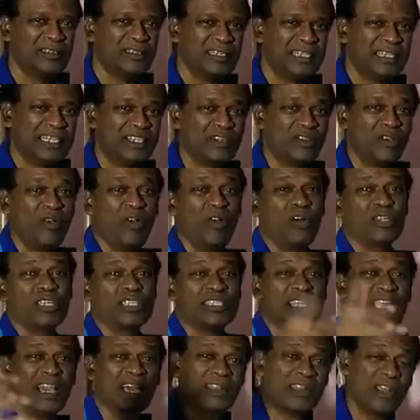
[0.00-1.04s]
And all the things
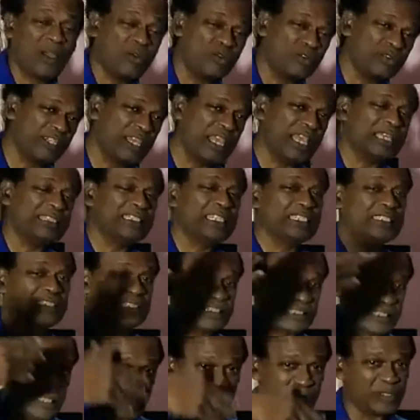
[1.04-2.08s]
around there that
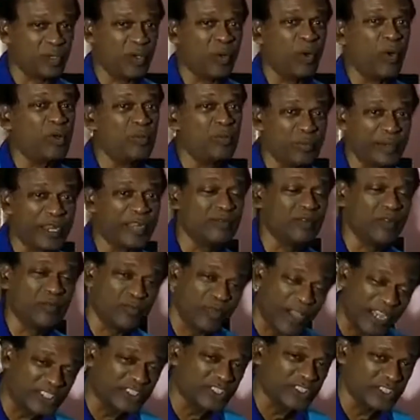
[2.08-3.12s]
disturbing the whole brain from
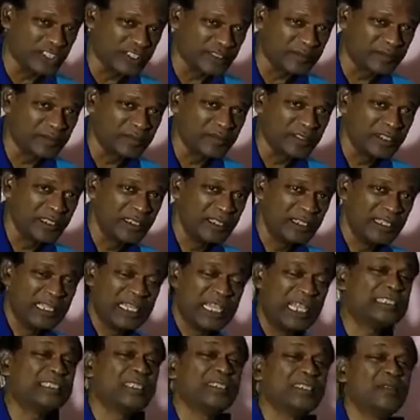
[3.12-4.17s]
functioning.
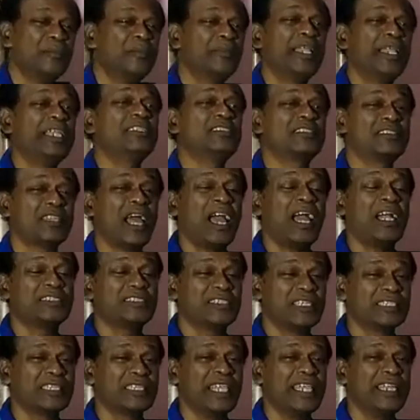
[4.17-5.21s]
And then the brain starts
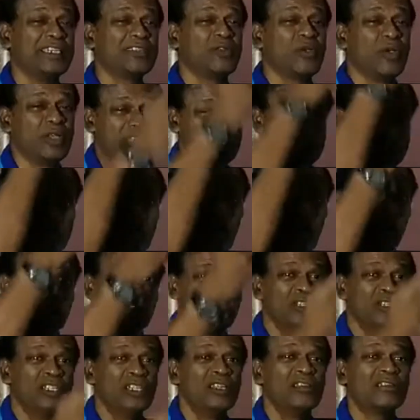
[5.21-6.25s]
again going down
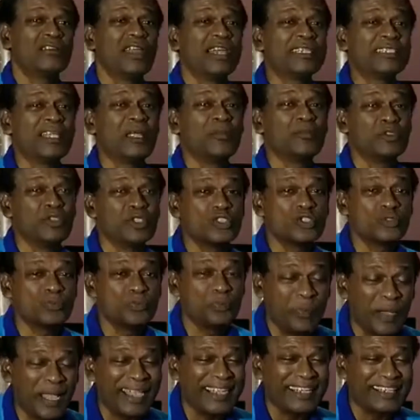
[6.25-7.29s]
right up to the
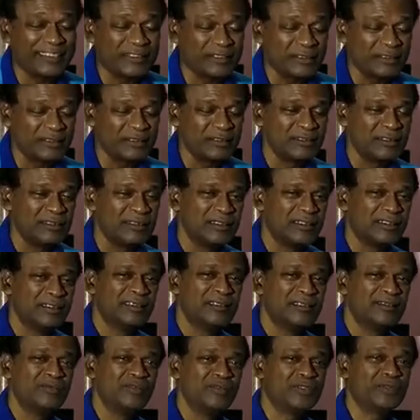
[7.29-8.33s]
spine.
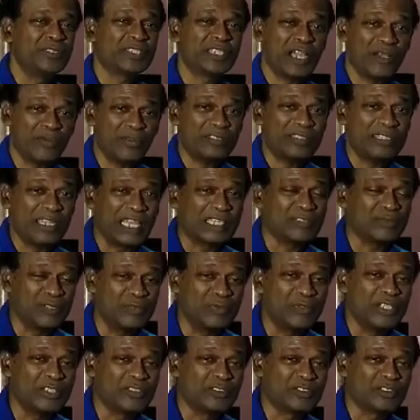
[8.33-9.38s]
If we covered last week,
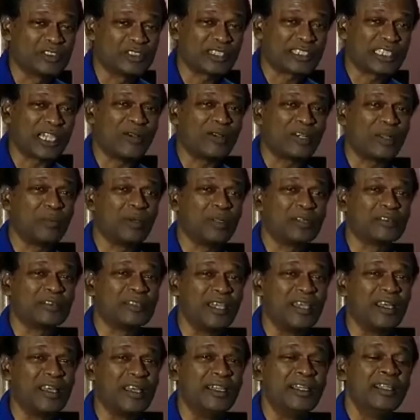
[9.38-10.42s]
we covered about
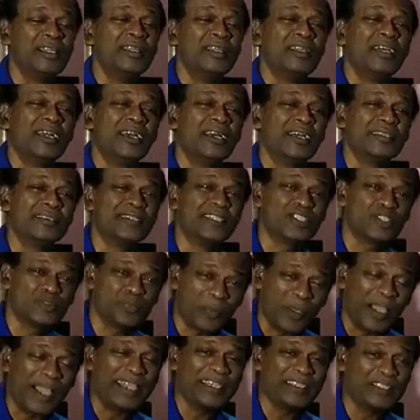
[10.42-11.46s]
the
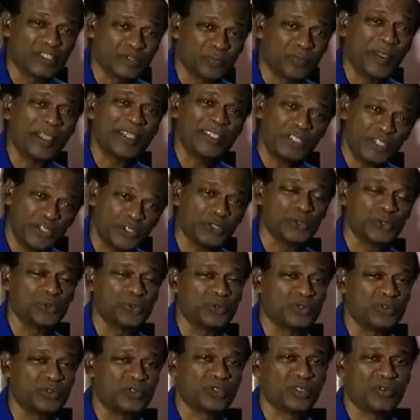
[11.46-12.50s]
spine issue.
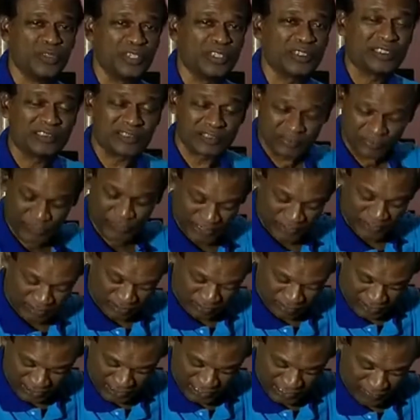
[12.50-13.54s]
So with
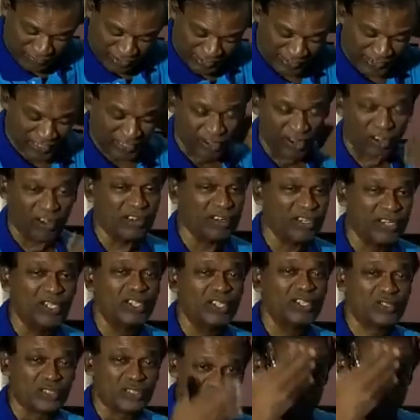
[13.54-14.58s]
cervical on.
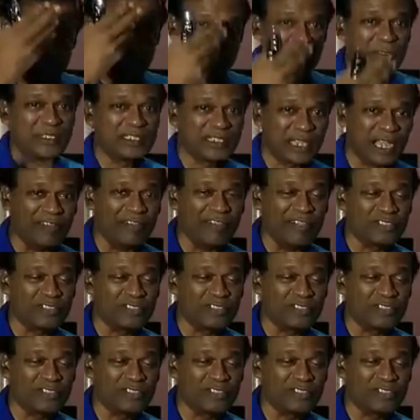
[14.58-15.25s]
So that has been covered.